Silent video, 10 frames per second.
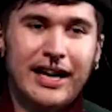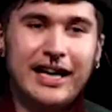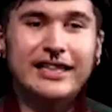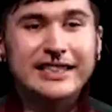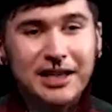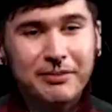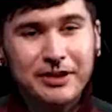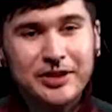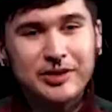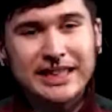In the summer
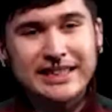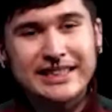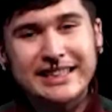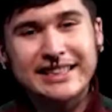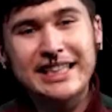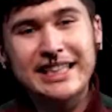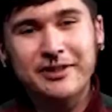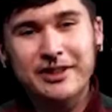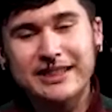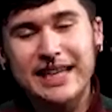of 2016,
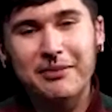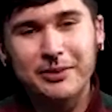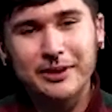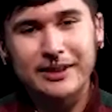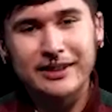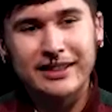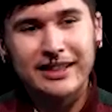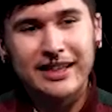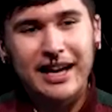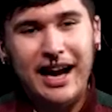for example,
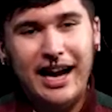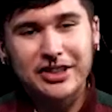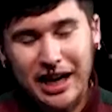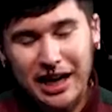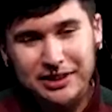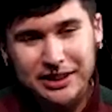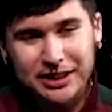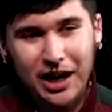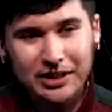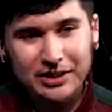I traveled to
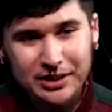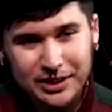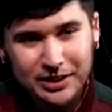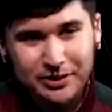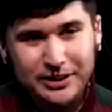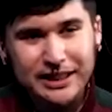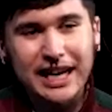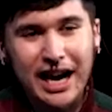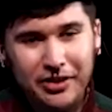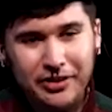Honolulu for the
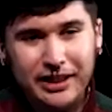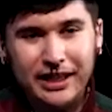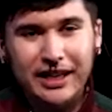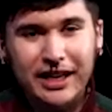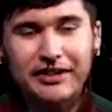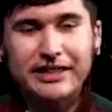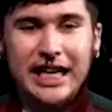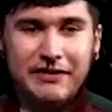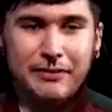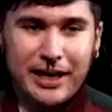gathering of the
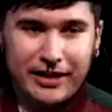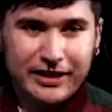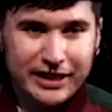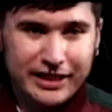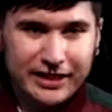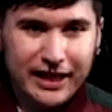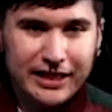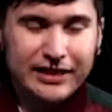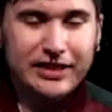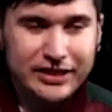Native American and
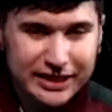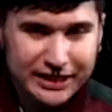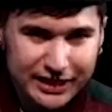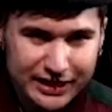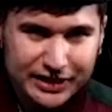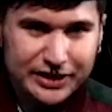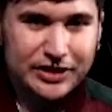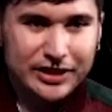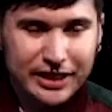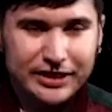Indigenous Studies
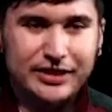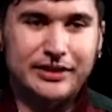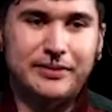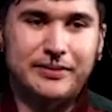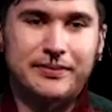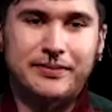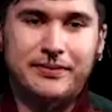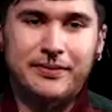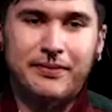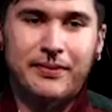Association.
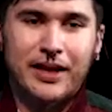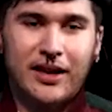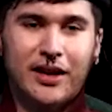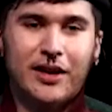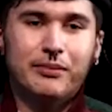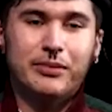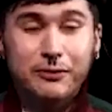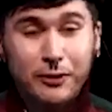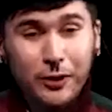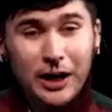
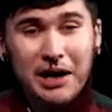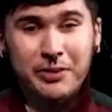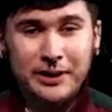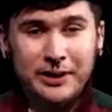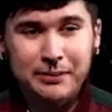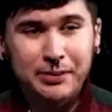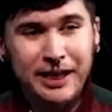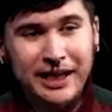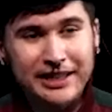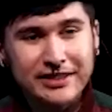Before I boarded the
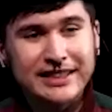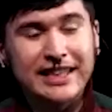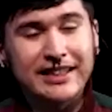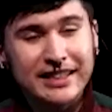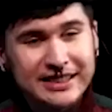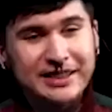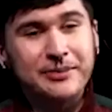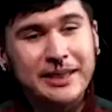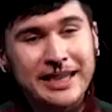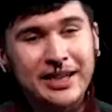plane, you said this to
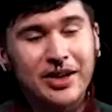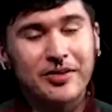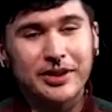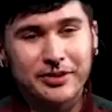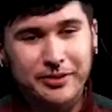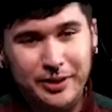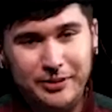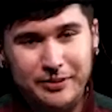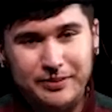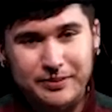me over the phone: